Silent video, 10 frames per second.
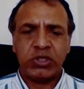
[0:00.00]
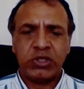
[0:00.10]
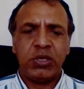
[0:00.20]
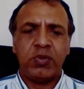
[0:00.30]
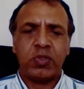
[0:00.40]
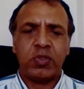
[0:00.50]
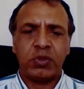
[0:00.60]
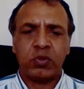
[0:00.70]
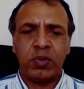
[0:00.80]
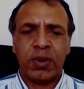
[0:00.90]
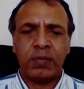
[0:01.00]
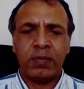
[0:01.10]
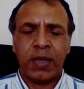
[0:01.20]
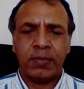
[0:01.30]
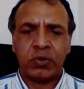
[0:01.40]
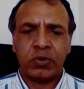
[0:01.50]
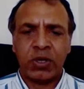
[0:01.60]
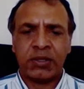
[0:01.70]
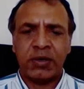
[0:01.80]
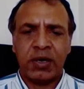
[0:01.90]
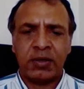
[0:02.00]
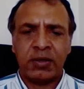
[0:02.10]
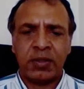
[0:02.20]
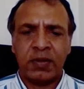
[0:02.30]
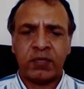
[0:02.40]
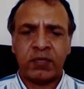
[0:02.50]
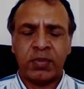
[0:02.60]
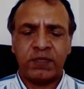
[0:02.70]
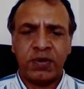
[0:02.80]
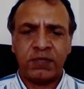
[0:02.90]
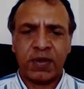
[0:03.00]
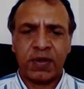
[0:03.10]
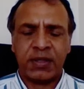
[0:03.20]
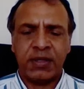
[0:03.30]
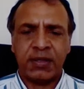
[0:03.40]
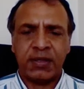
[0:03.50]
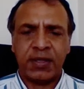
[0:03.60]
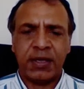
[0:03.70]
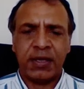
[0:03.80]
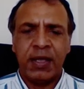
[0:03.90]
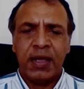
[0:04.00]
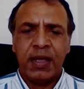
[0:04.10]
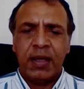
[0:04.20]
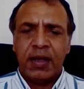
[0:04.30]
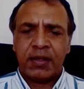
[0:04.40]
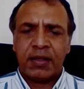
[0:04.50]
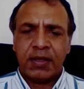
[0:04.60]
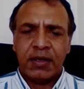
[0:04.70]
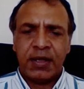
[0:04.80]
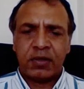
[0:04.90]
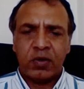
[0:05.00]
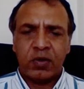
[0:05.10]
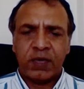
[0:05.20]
Initially, we thought that we might be able to get an answer from the first vaccine study as early as